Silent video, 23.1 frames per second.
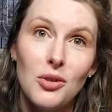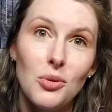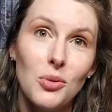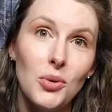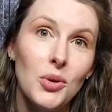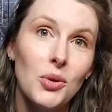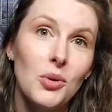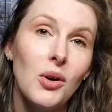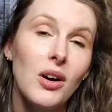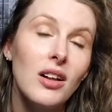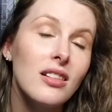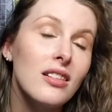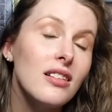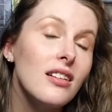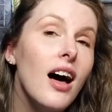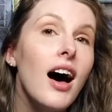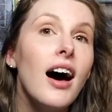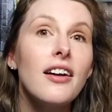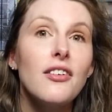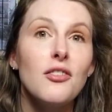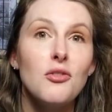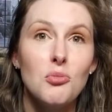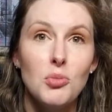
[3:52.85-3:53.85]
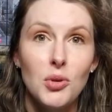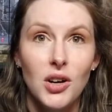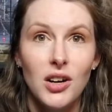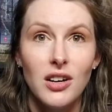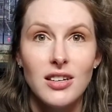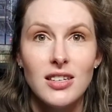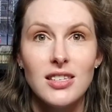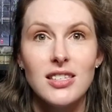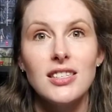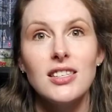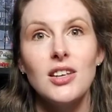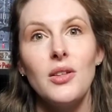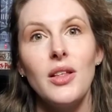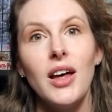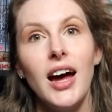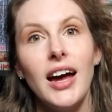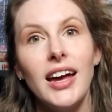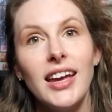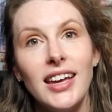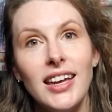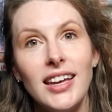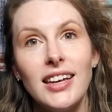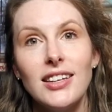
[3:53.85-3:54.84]
through a lot of books so that
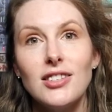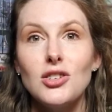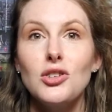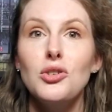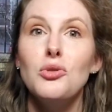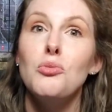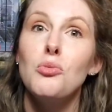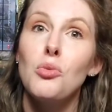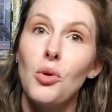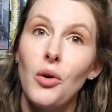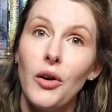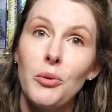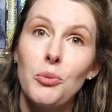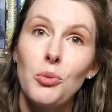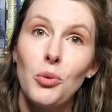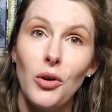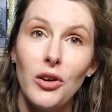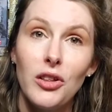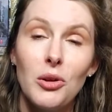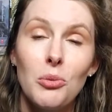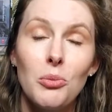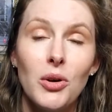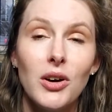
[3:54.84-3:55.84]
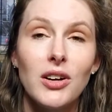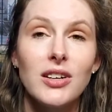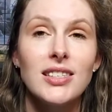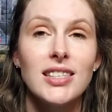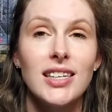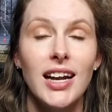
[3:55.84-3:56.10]
I can get to more and more of the books